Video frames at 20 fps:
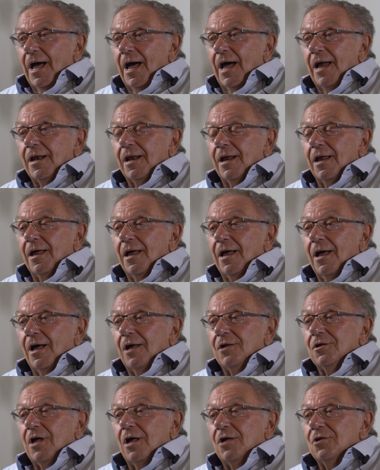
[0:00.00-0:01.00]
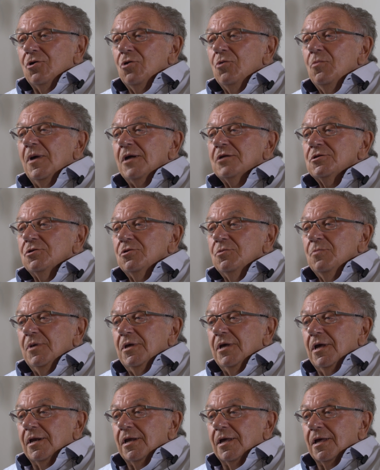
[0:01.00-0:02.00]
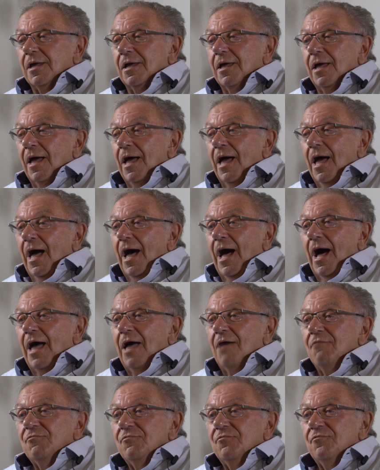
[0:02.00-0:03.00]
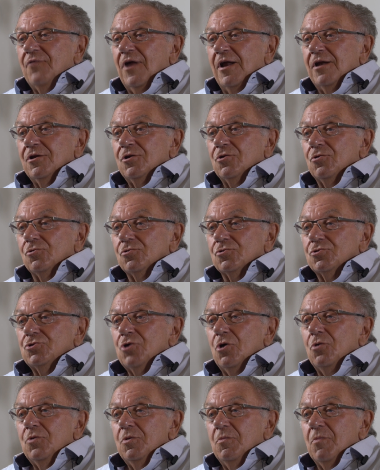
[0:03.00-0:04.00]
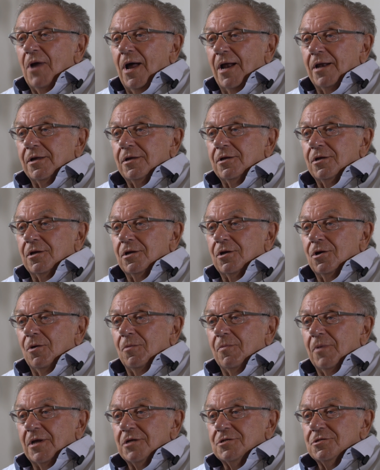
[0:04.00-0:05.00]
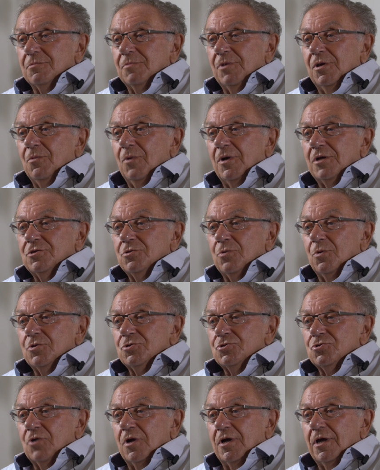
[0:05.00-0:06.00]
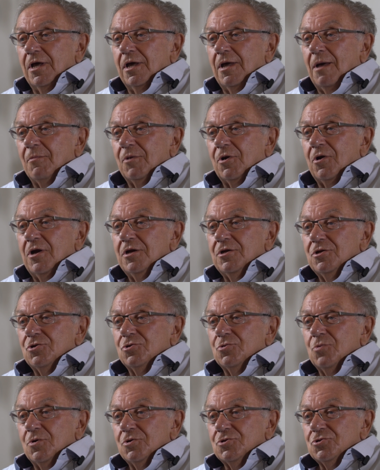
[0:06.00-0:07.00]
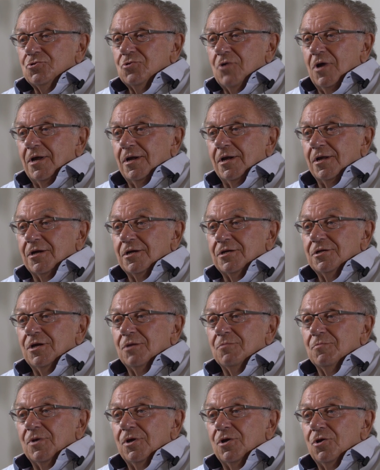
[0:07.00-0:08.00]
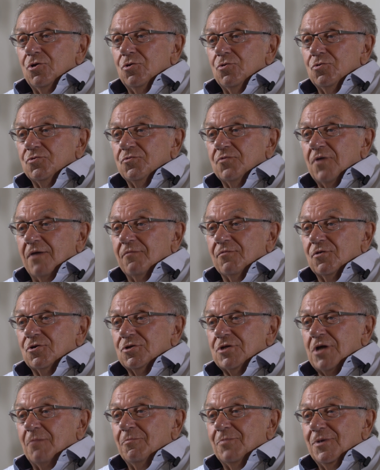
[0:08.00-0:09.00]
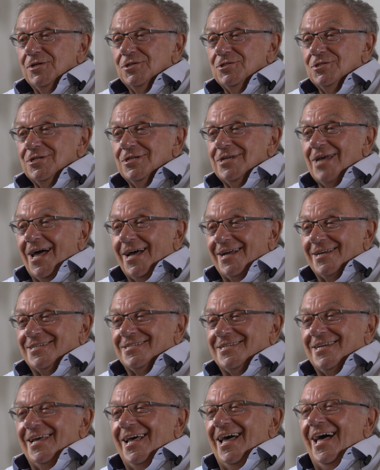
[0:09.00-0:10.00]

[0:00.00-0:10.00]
and I'll go back to the beginning. I have a friend called Tony Braddock, God bless him. He went to Australia, he emigrated to Australia and did me a huge favour because I pinched his act.